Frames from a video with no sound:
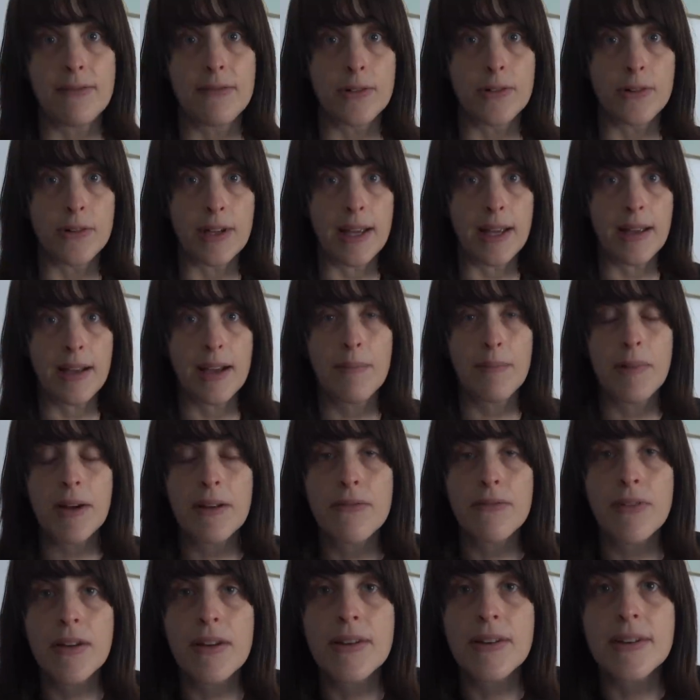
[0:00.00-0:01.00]
for you. Am I
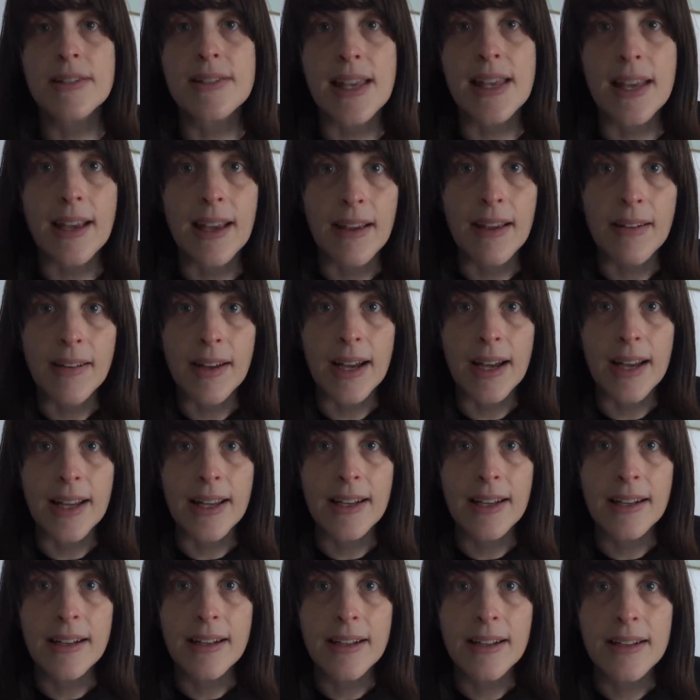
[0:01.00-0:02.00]
focusing okay?
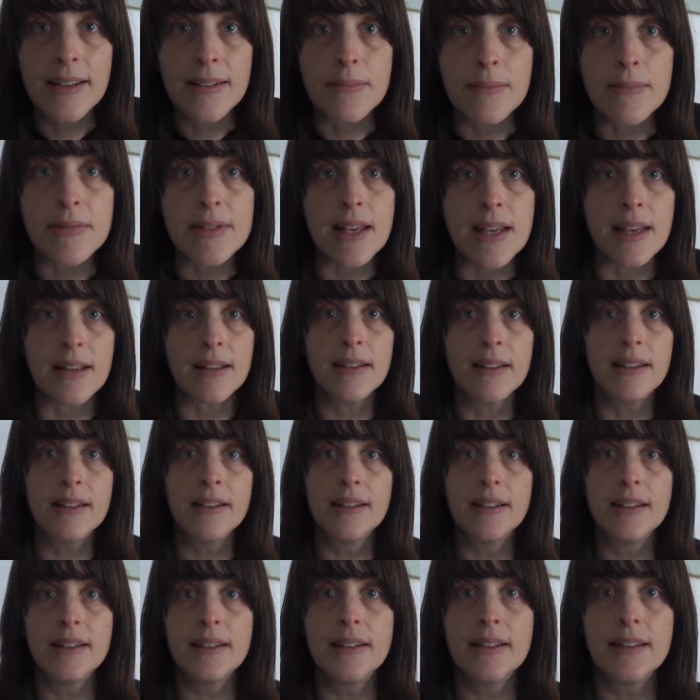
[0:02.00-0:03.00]
I hope so.
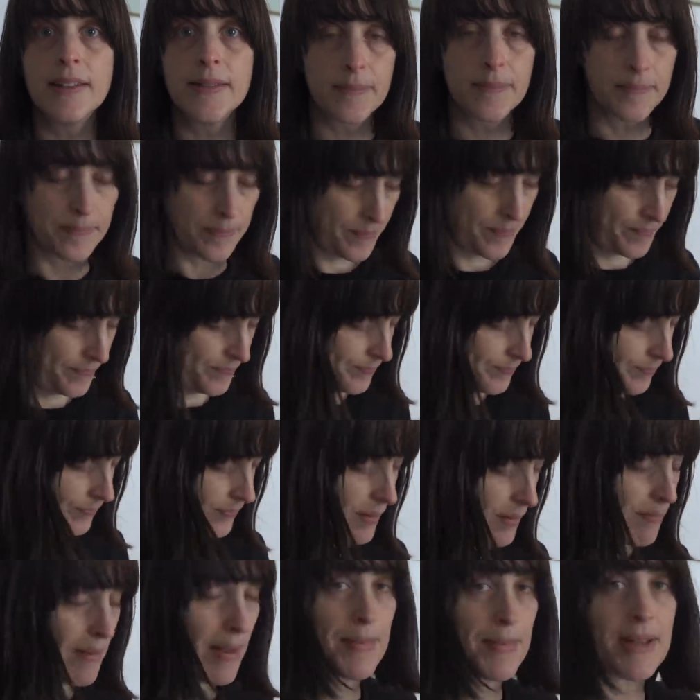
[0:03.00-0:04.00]

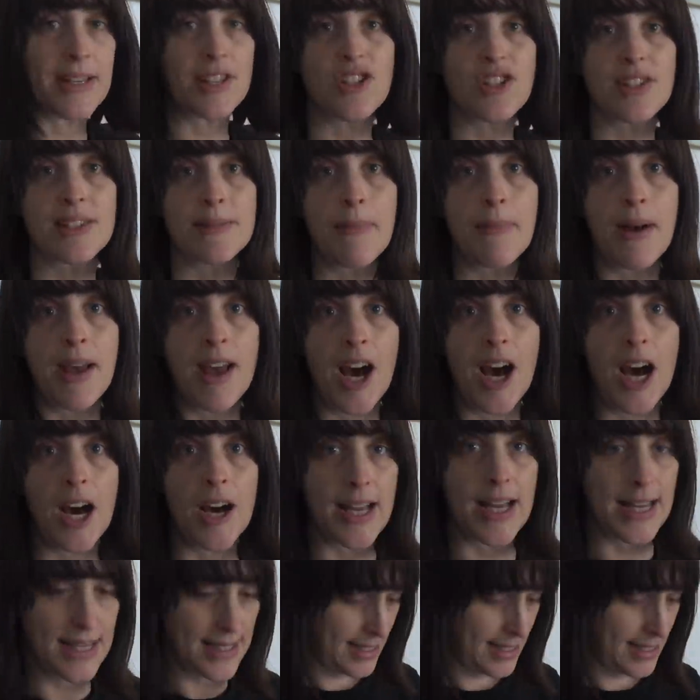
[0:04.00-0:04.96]
Maybe it's just my eyes